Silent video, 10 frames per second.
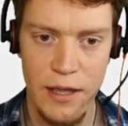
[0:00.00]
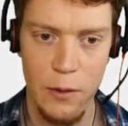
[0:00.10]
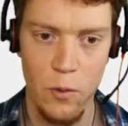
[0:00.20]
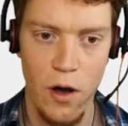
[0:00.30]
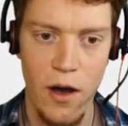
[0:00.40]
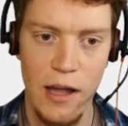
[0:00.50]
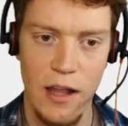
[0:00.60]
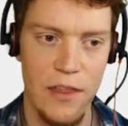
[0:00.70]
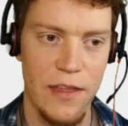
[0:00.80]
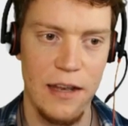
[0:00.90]
we'll
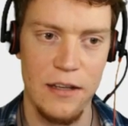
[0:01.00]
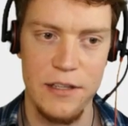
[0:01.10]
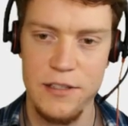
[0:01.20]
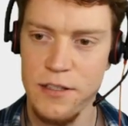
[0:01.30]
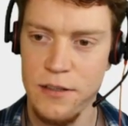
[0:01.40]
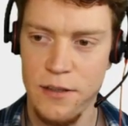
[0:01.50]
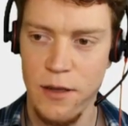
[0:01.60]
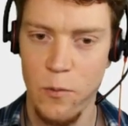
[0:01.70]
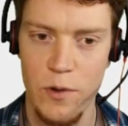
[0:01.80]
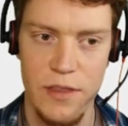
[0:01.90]
highlight that list
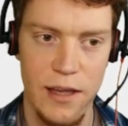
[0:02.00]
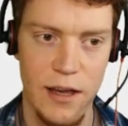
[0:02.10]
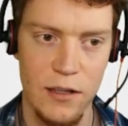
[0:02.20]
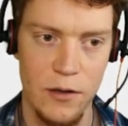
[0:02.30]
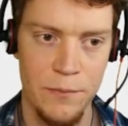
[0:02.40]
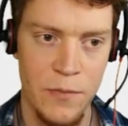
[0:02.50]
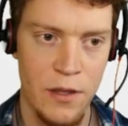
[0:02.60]
with that color.